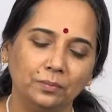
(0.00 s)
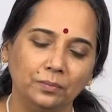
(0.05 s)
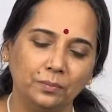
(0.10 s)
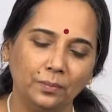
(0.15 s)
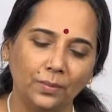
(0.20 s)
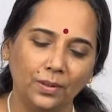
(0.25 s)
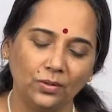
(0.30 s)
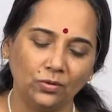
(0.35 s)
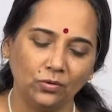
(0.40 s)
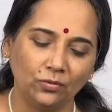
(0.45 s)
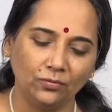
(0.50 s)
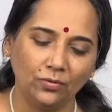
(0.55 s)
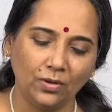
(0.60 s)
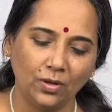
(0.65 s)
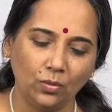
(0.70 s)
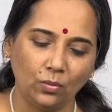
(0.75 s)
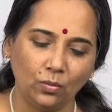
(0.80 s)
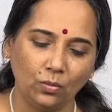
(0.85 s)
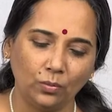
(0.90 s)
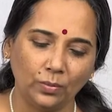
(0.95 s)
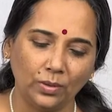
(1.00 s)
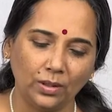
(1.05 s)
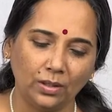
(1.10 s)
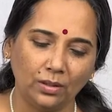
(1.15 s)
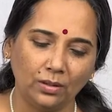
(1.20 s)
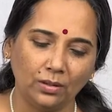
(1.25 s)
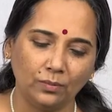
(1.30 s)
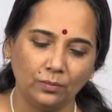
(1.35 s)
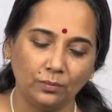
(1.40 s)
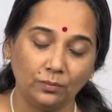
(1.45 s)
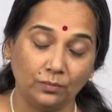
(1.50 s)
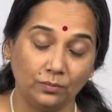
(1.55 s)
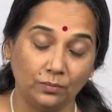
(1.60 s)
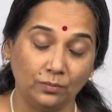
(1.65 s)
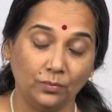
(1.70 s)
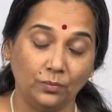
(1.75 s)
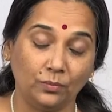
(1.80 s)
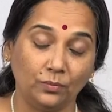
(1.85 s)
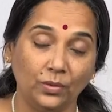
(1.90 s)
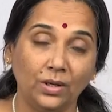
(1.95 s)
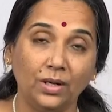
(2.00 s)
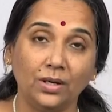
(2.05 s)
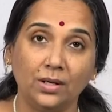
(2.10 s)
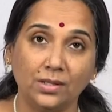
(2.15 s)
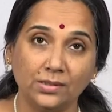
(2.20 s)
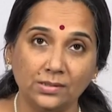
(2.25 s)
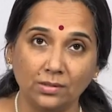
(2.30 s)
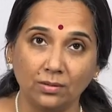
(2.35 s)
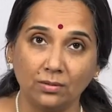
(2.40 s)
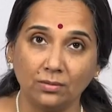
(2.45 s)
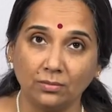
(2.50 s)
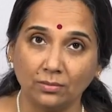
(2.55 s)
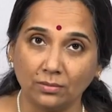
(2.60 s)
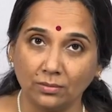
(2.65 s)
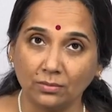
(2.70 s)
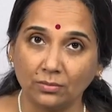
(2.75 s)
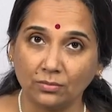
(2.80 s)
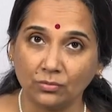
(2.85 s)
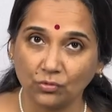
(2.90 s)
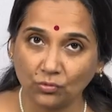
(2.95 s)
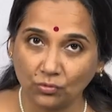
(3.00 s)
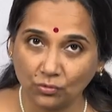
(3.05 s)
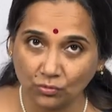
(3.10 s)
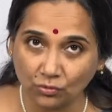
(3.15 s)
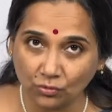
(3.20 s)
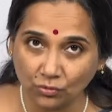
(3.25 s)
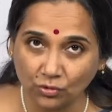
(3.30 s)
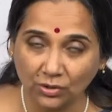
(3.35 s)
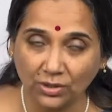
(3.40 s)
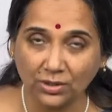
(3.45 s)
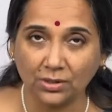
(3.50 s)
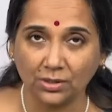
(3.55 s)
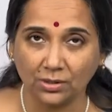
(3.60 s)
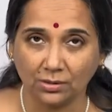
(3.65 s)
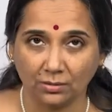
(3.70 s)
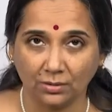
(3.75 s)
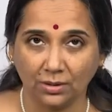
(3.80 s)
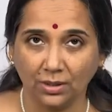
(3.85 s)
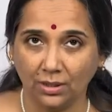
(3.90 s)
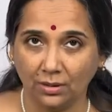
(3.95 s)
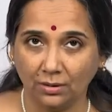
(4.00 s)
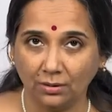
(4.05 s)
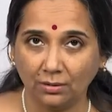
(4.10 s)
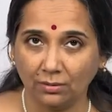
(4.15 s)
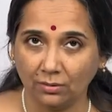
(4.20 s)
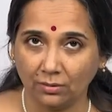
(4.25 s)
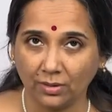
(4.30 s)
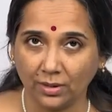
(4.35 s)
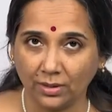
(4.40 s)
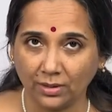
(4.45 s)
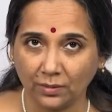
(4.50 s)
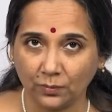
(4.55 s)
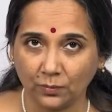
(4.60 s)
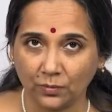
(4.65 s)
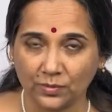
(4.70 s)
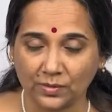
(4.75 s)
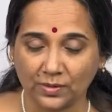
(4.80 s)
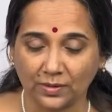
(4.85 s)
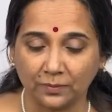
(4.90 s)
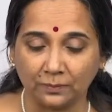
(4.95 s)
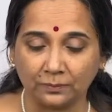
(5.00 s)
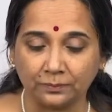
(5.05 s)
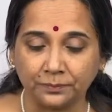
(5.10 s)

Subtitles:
part of how ragas are treated in Carnatic music.